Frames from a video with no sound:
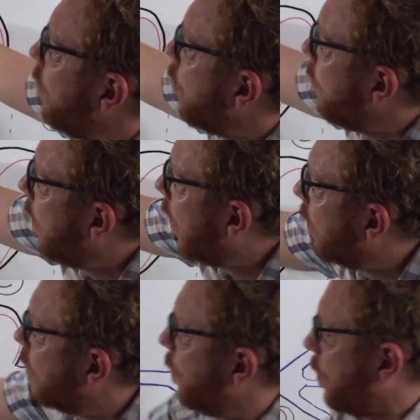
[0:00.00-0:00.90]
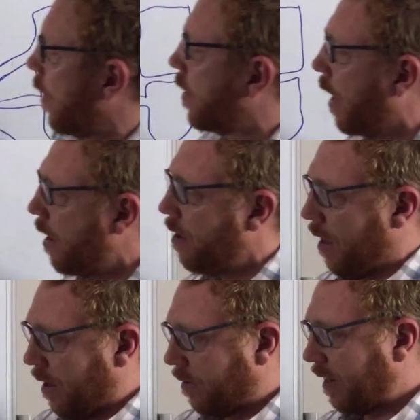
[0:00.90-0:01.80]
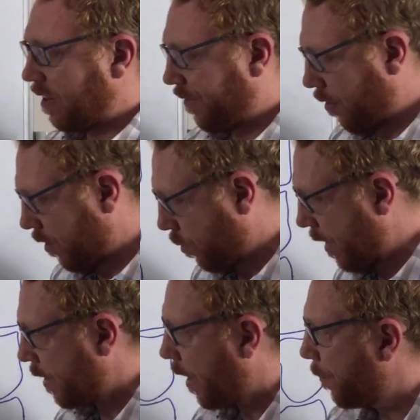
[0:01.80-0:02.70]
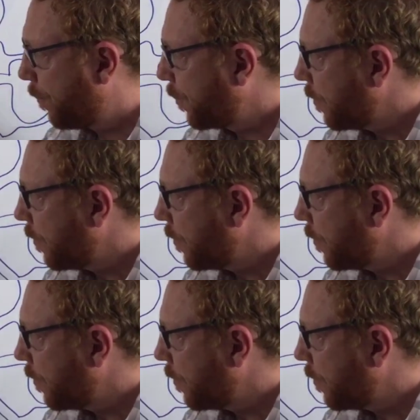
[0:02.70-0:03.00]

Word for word: for amount. Okay, so that's the first one done.